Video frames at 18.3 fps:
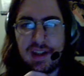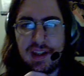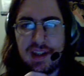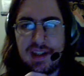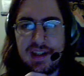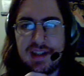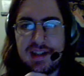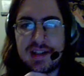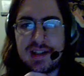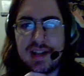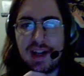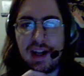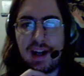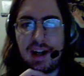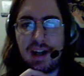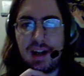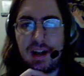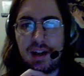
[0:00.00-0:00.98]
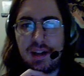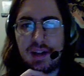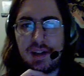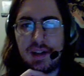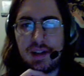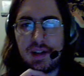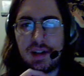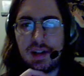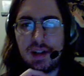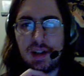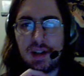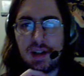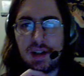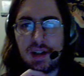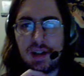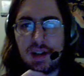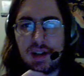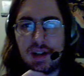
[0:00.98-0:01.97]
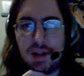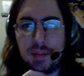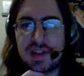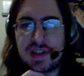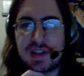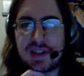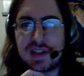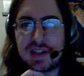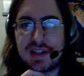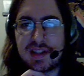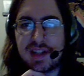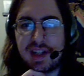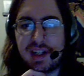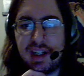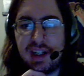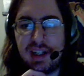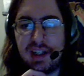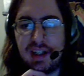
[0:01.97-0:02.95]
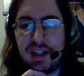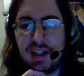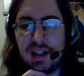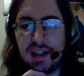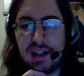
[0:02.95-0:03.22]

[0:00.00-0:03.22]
is posts saying